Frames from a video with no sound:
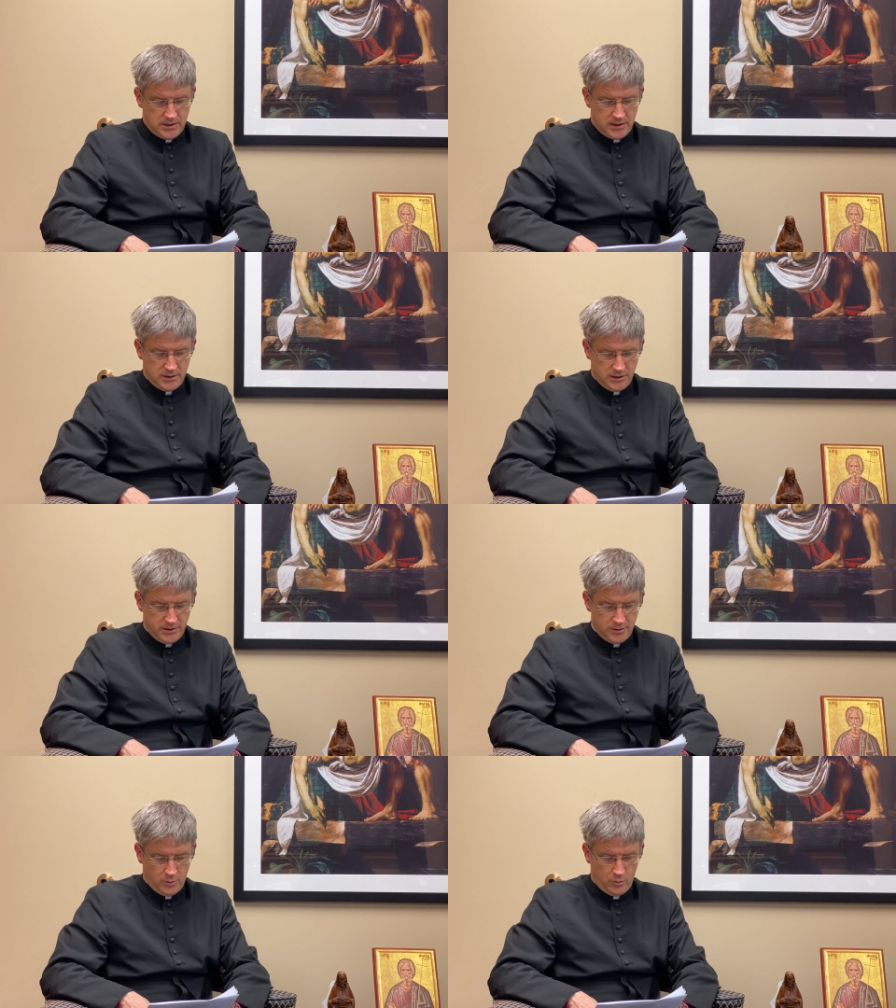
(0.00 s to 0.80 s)
In a
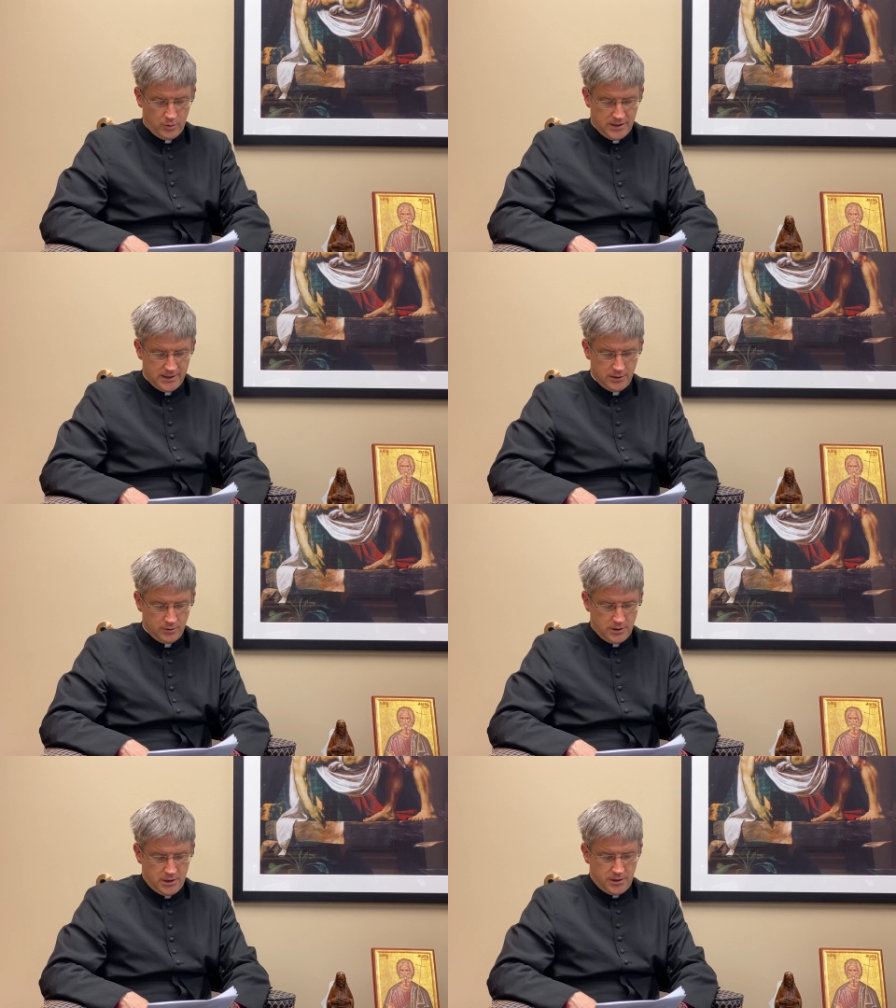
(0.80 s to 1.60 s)
little while,
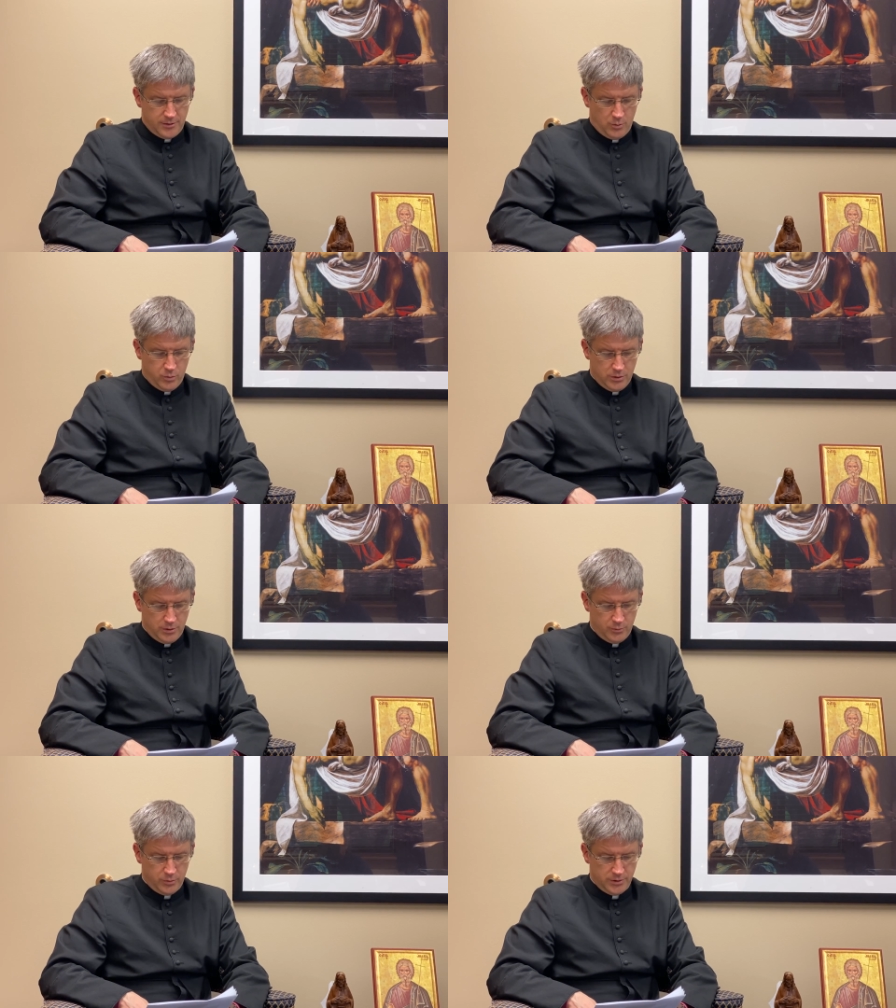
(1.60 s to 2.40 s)
the world